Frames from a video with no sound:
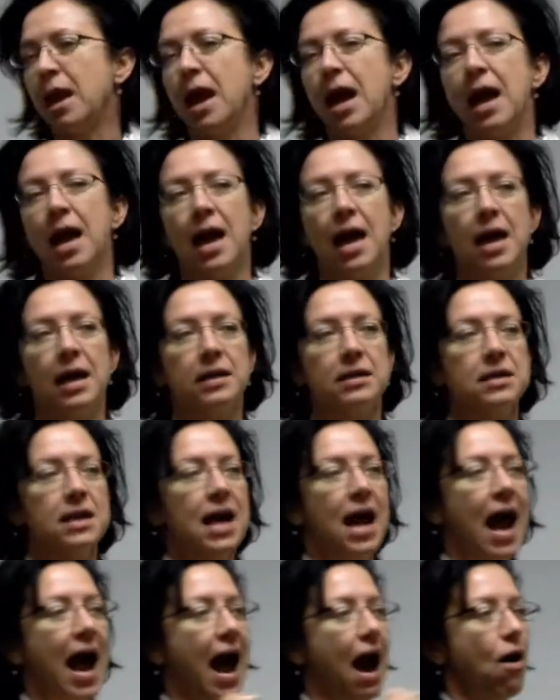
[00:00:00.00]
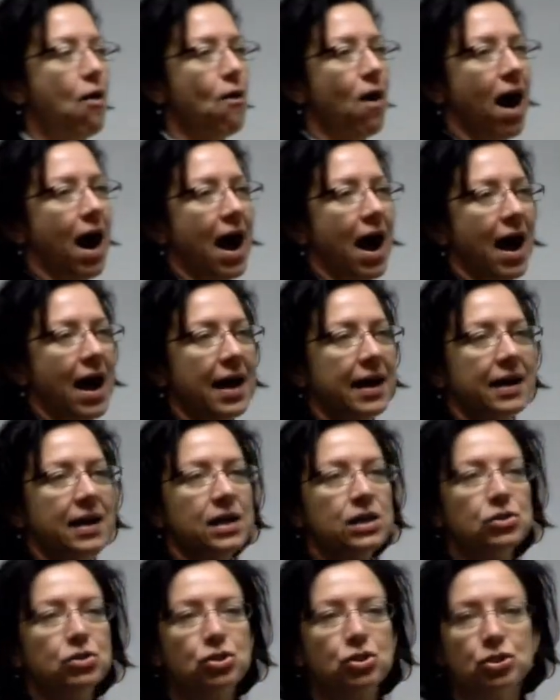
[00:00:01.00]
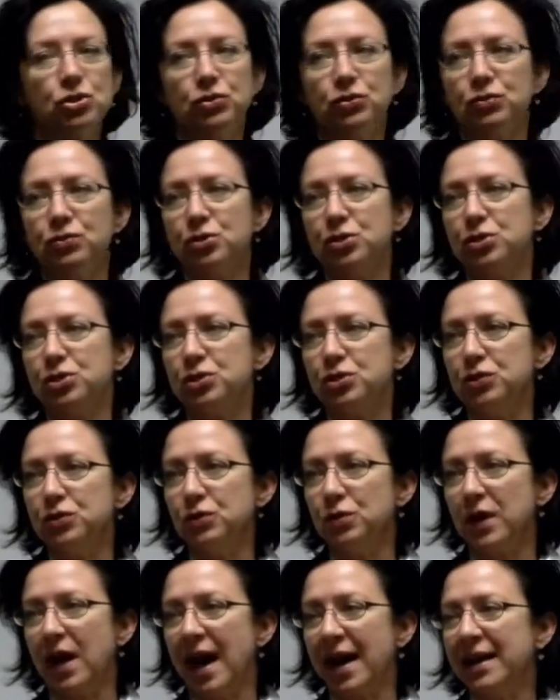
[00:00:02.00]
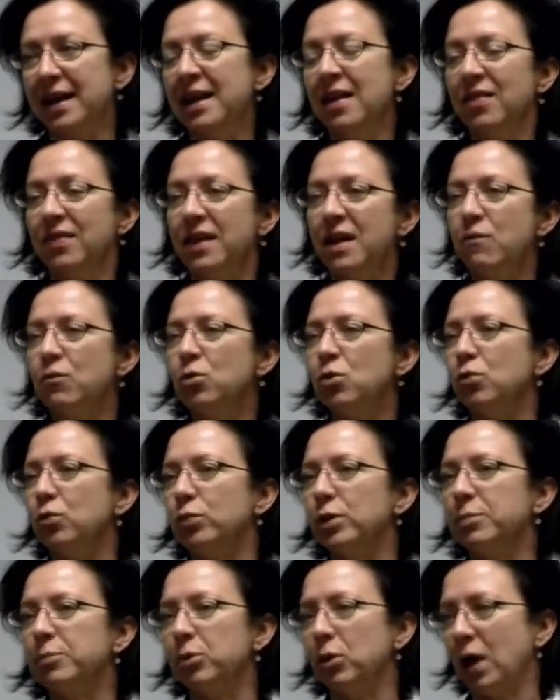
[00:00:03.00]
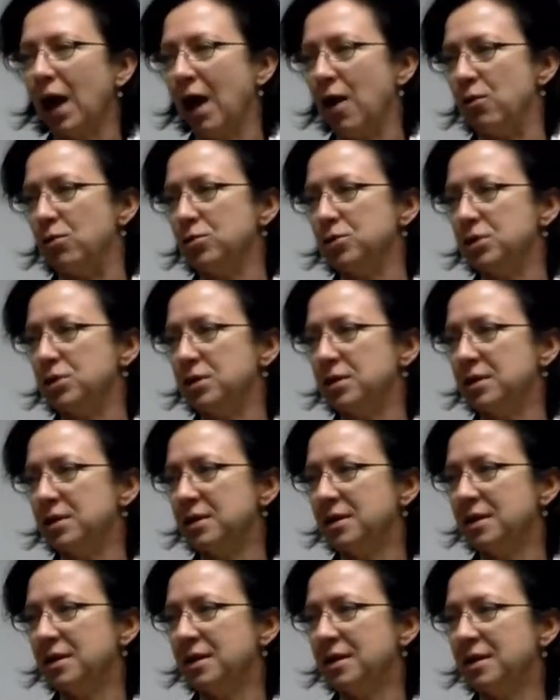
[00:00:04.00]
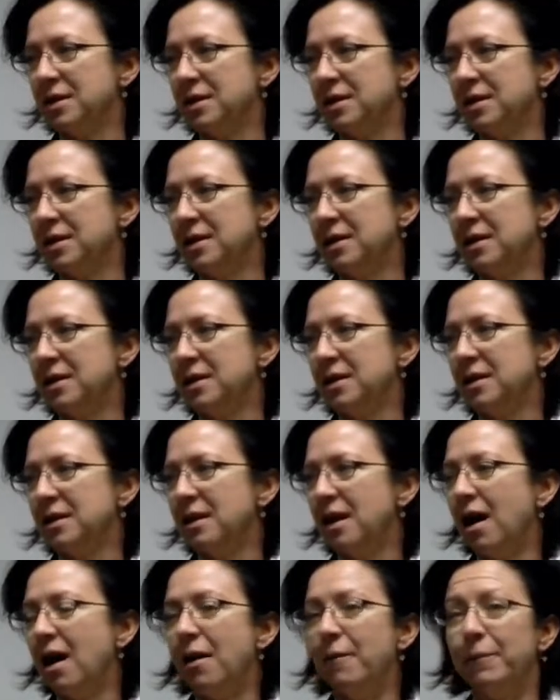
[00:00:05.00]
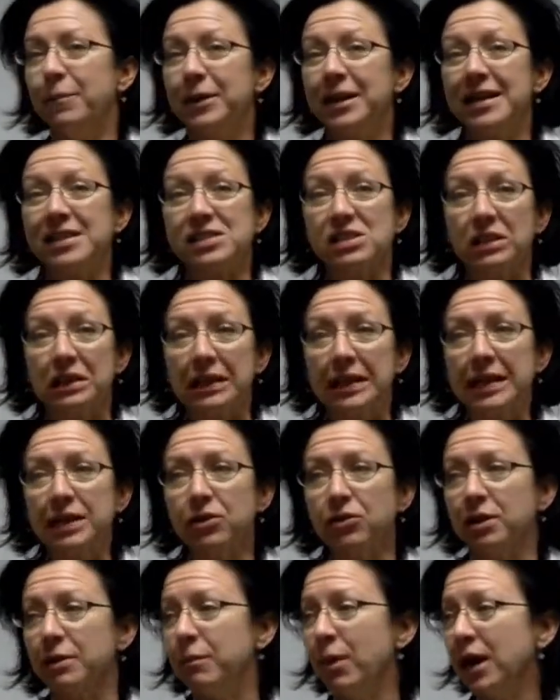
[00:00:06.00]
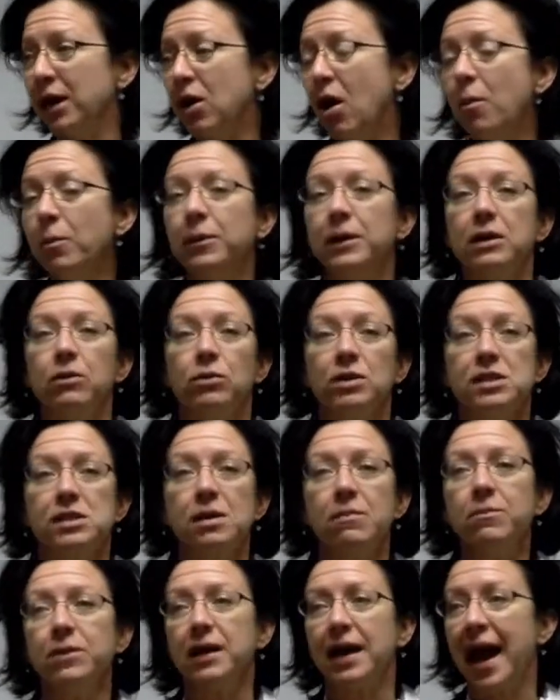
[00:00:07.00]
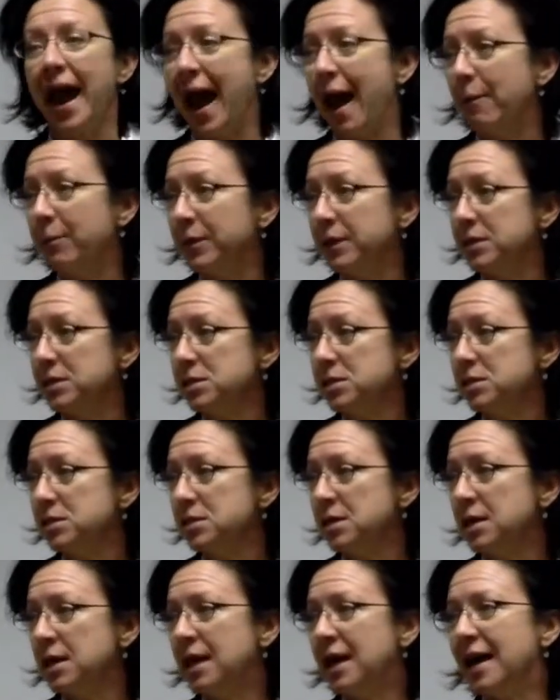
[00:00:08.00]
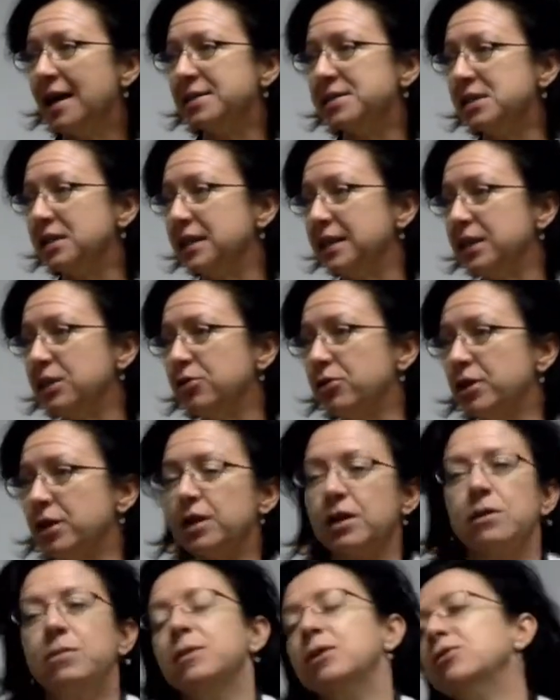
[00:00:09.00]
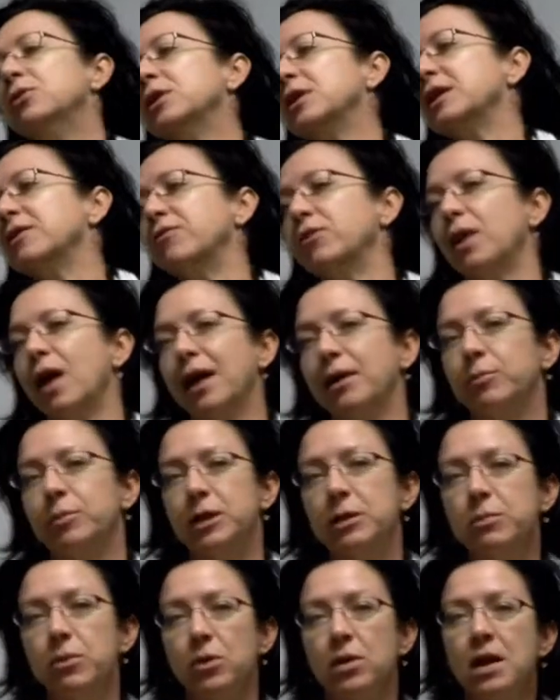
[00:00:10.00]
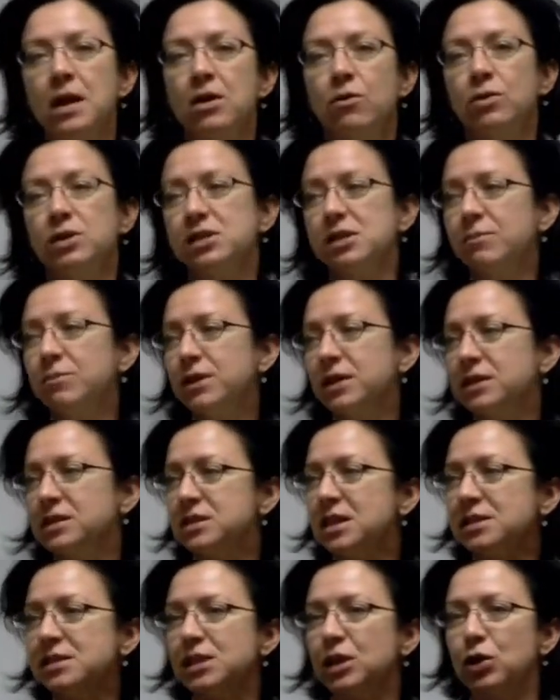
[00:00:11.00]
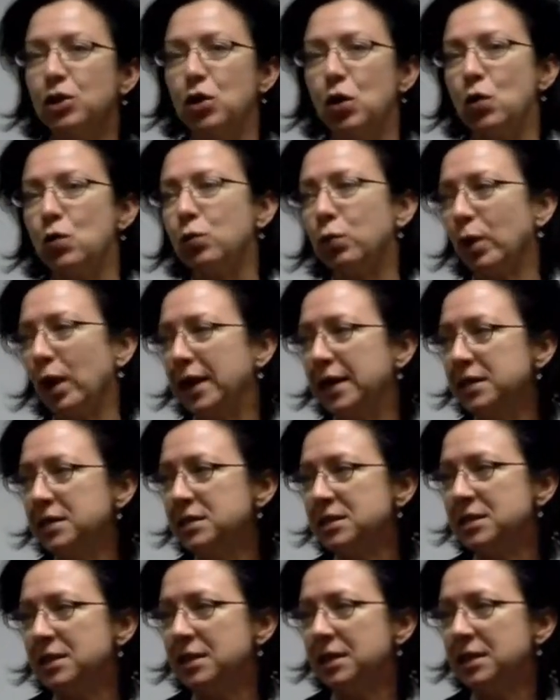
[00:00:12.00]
and how I choose to do that, then will ripple out. But as a leader in my company, when something happens, as a leader in a community of a lot of people, when something doesn't go right,